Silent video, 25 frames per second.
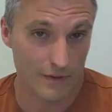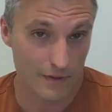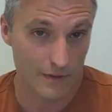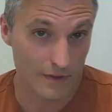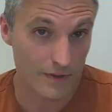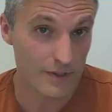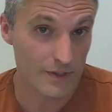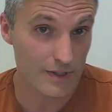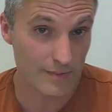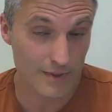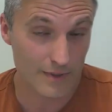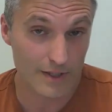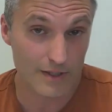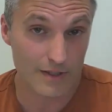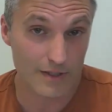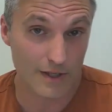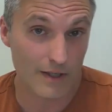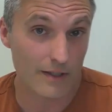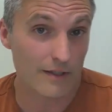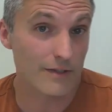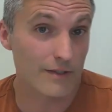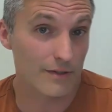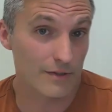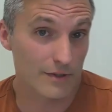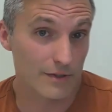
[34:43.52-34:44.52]
some of the
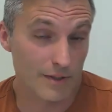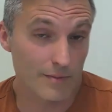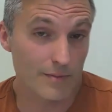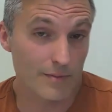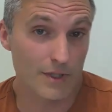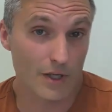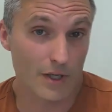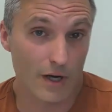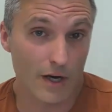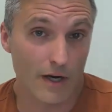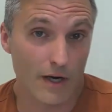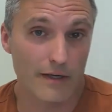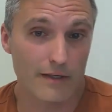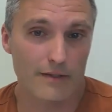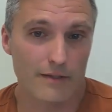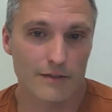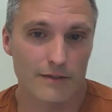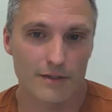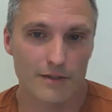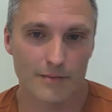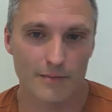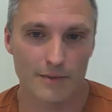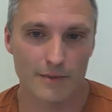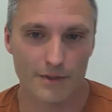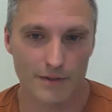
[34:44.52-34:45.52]
tankas, some of the art,
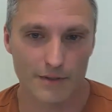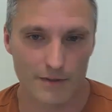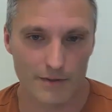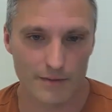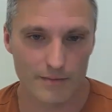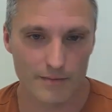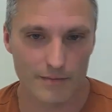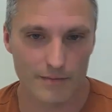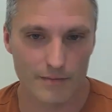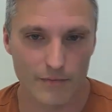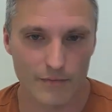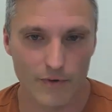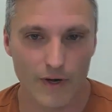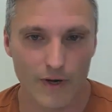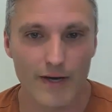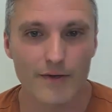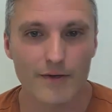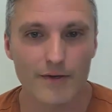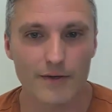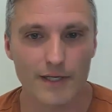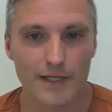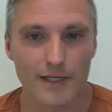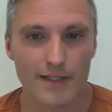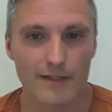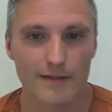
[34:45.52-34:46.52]
some of the
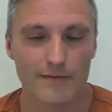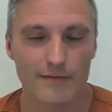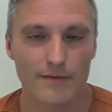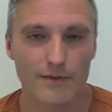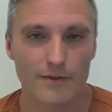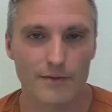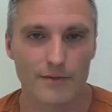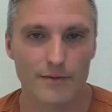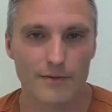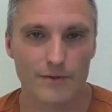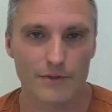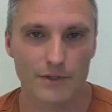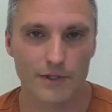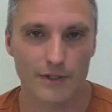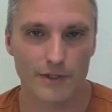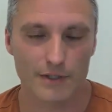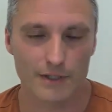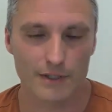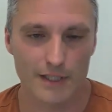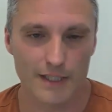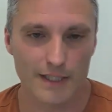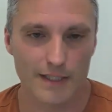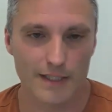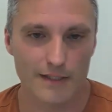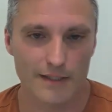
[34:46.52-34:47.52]
rendering of those
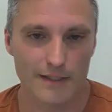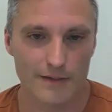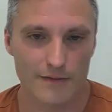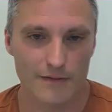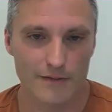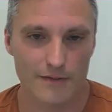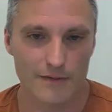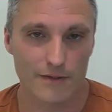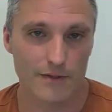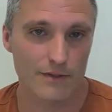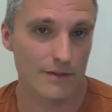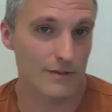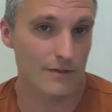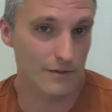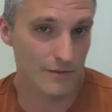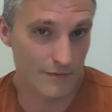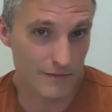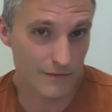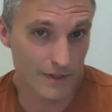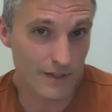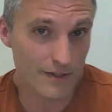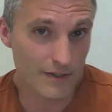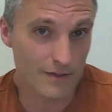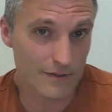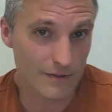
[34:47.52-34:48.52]
deities, it's
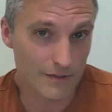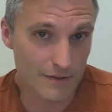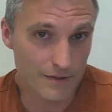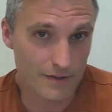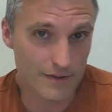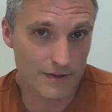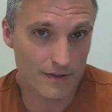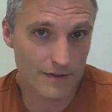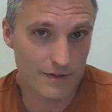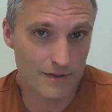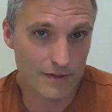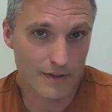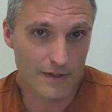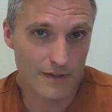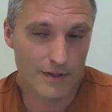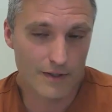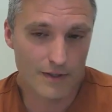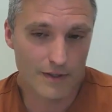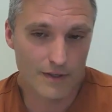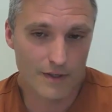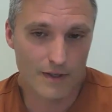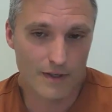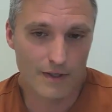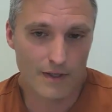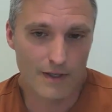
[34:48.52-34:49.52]
fierce
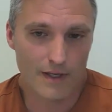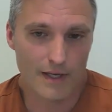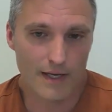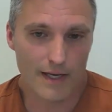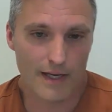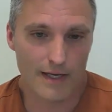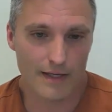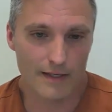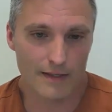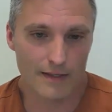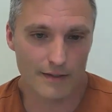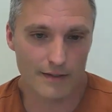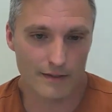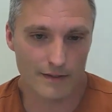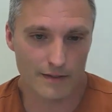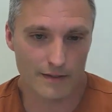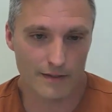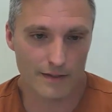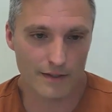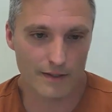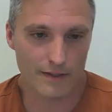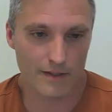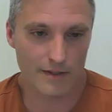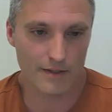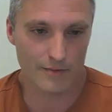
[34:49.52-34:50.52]
and
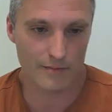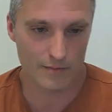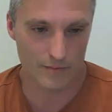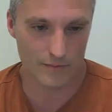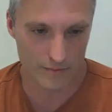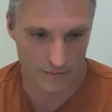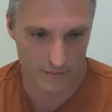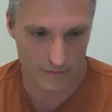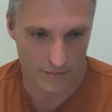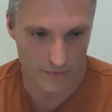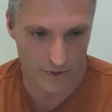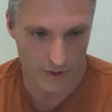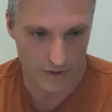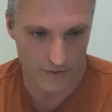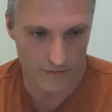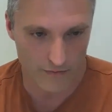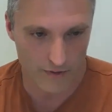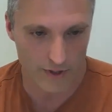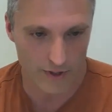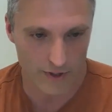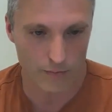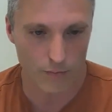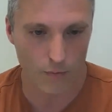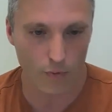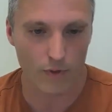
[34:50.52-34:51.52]

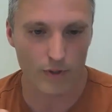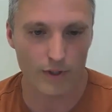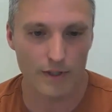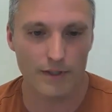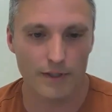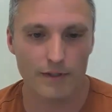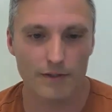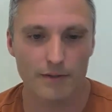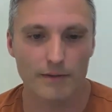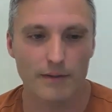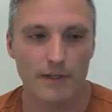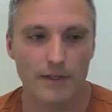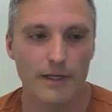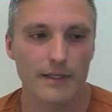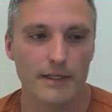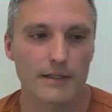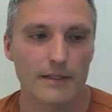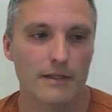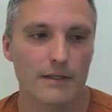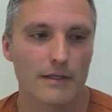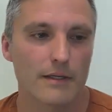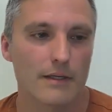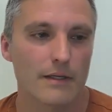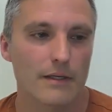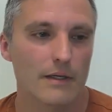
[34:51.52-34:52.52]
very
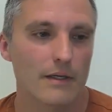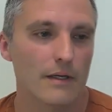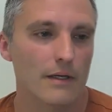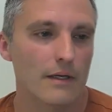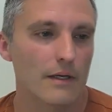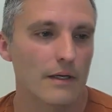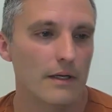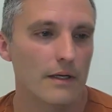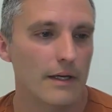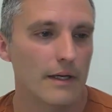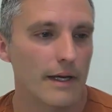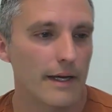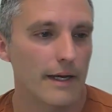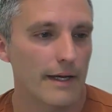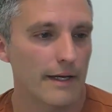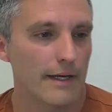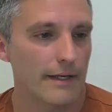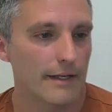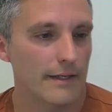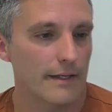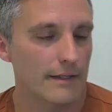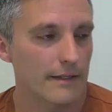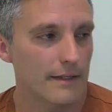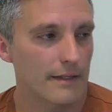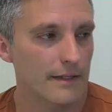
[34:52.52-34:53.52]
warrior-like.
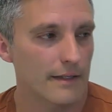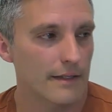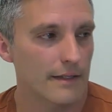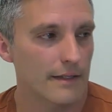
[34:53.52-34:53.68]
And